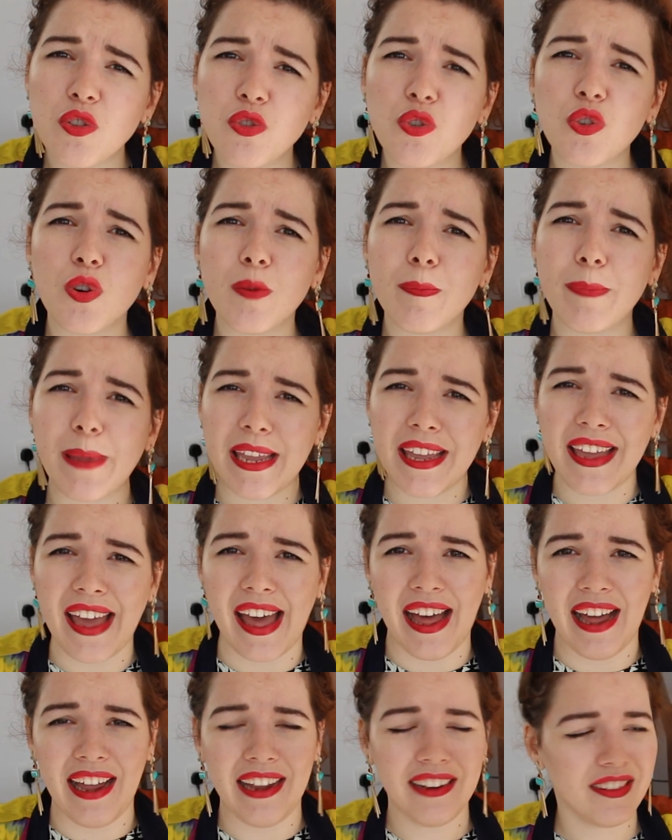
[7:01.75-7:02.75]
to draw a big
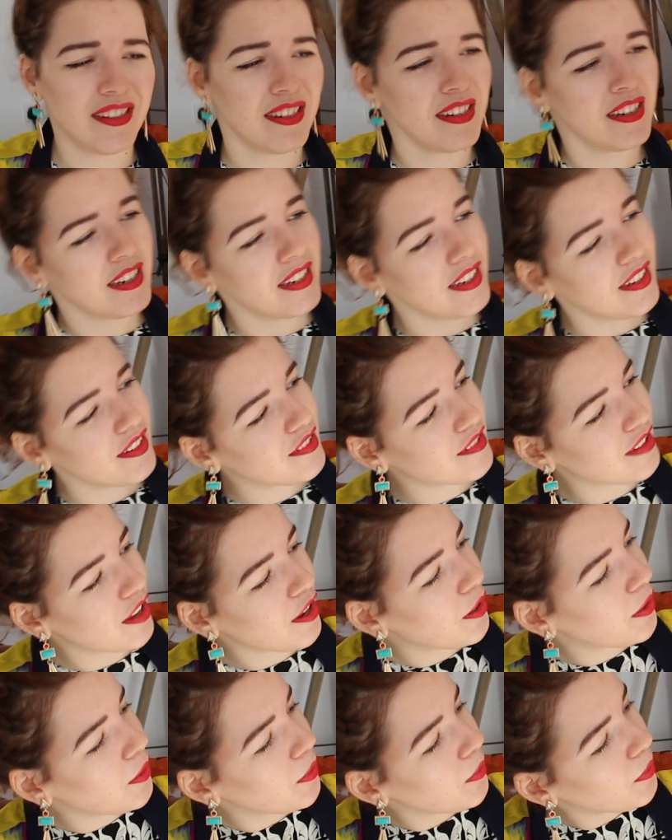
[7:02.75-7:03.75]
cat.
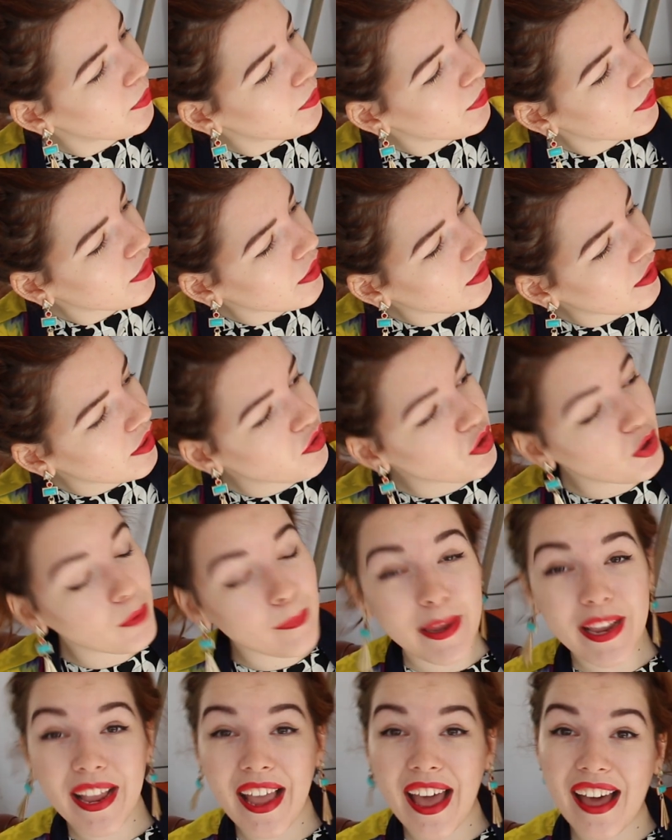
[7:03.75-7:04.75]
So I drew a
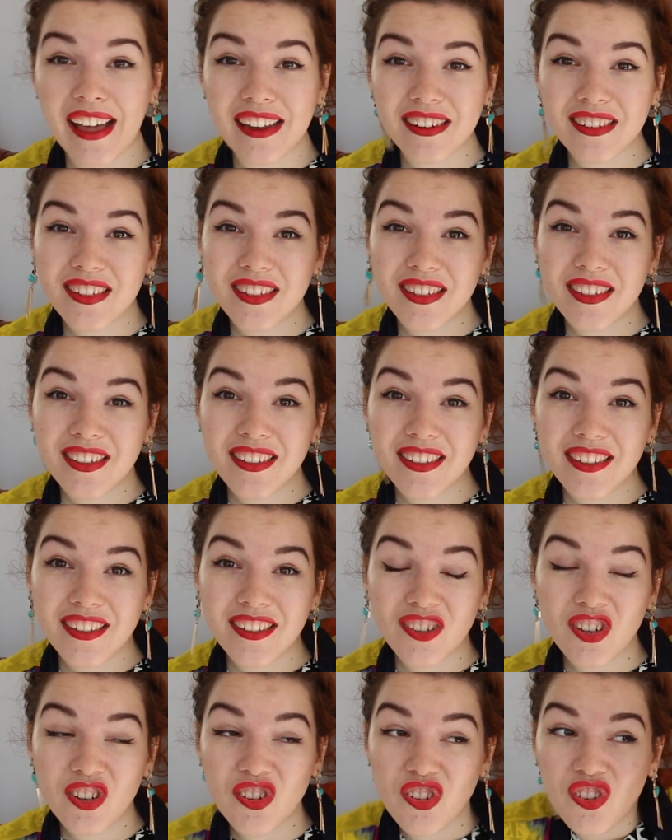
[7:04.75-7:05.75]
big cat,
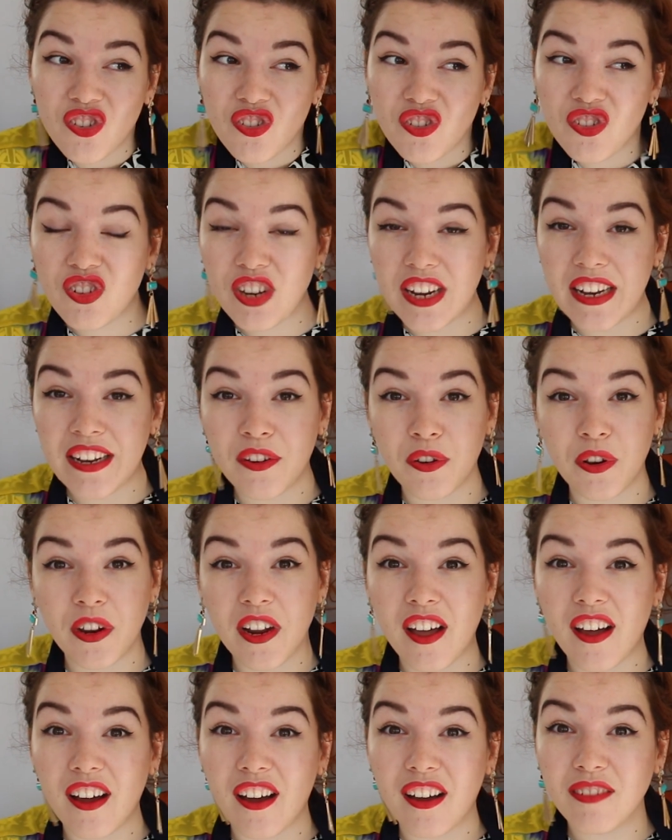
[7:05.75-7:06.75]
just chilling on a
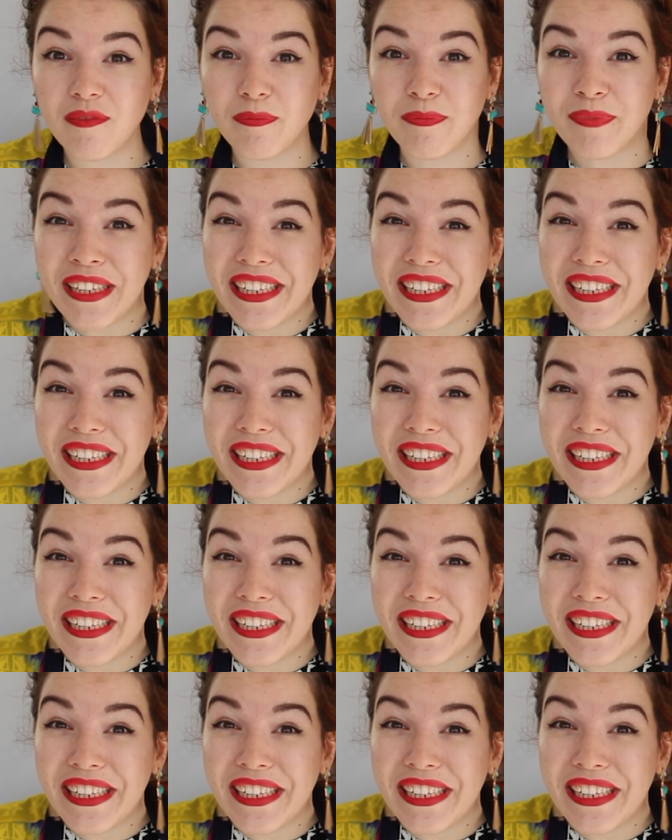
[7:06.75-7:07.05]
car.